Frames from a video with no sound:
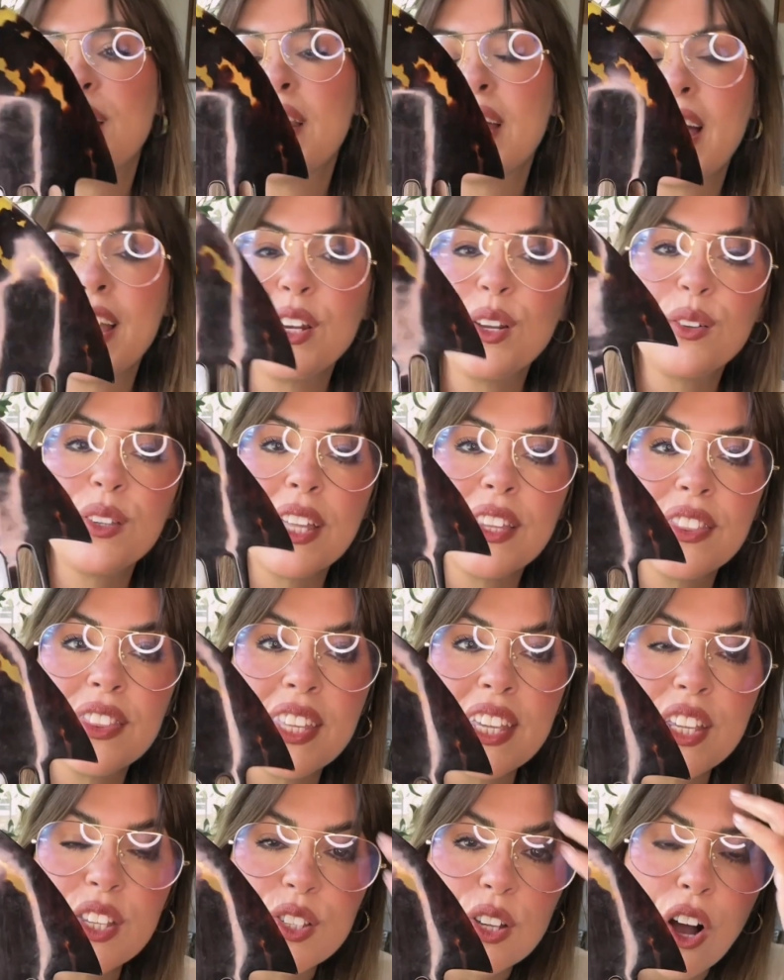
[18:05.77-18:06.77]
but I know that
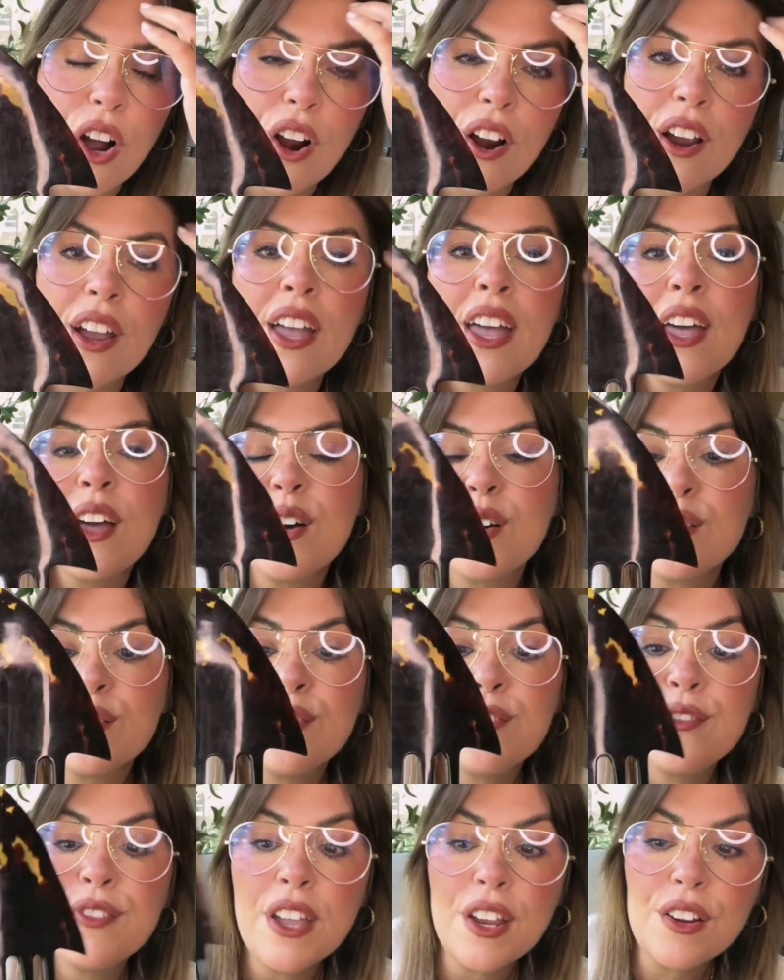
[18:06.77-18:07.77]
these are
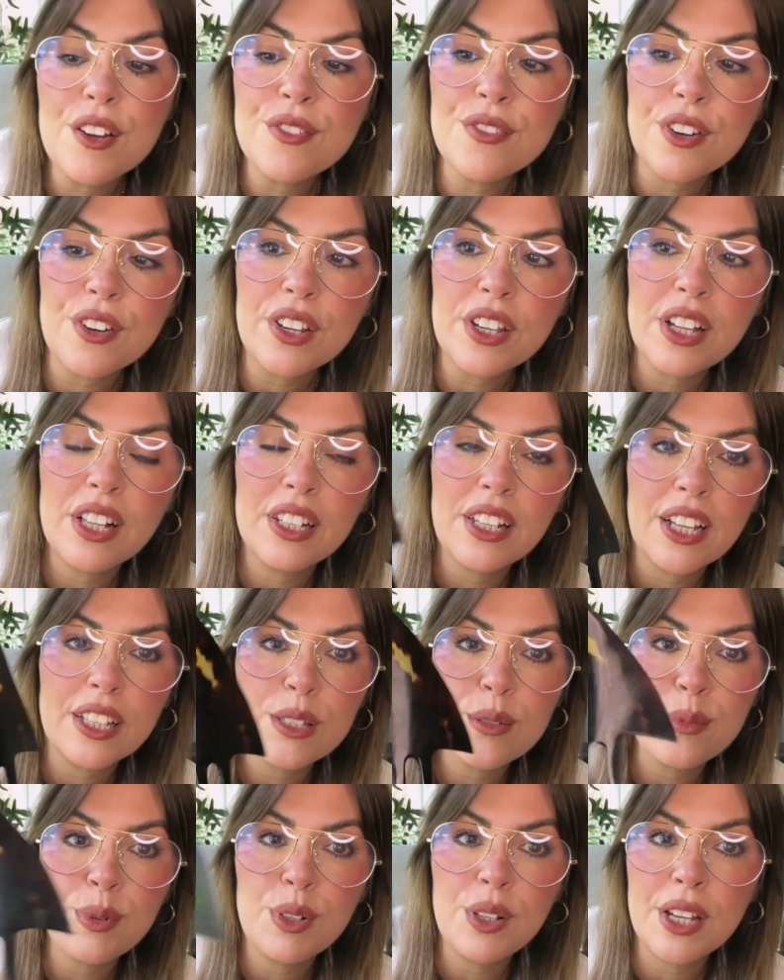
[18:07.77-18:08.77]
very, very
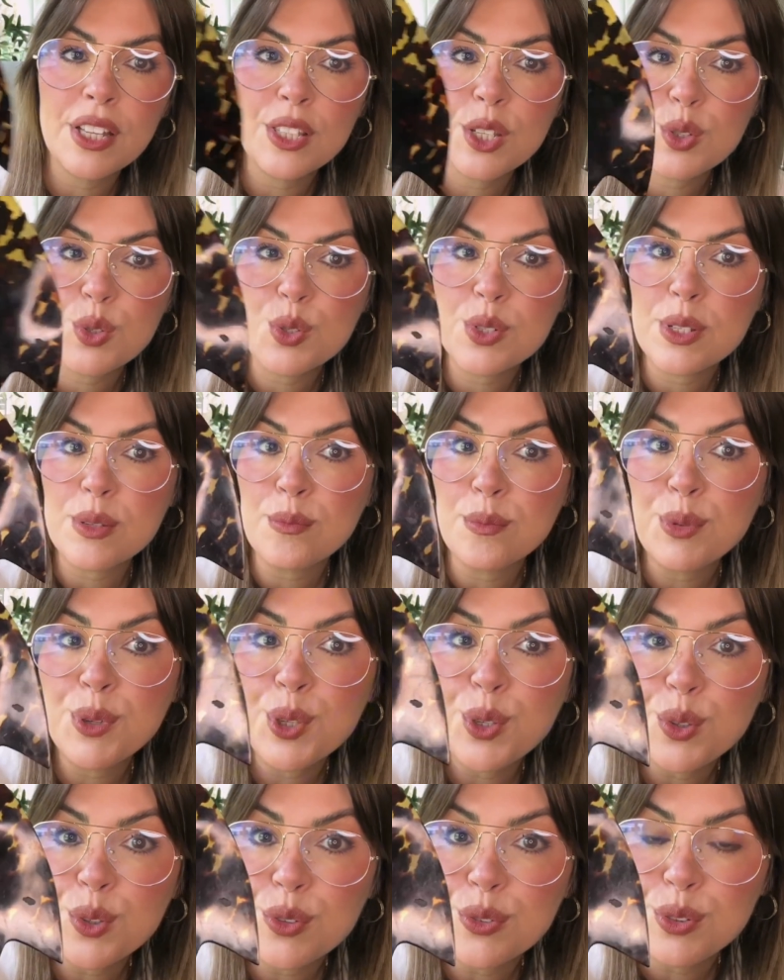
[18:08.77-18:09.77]
collectible, and this was in
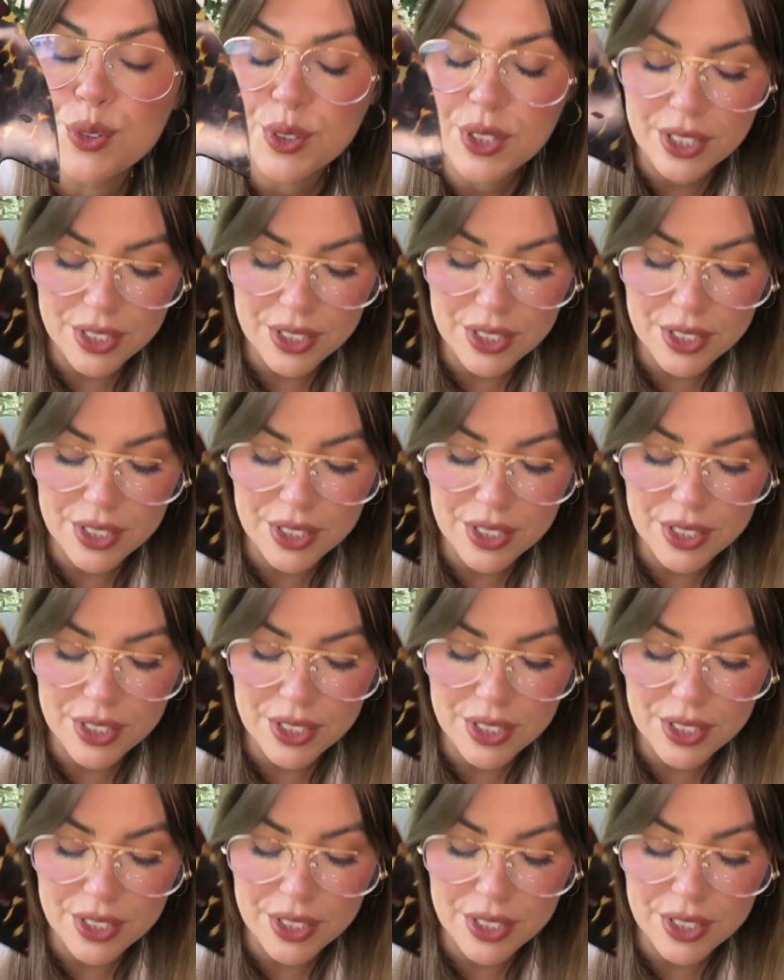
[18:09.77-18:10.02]
beautiful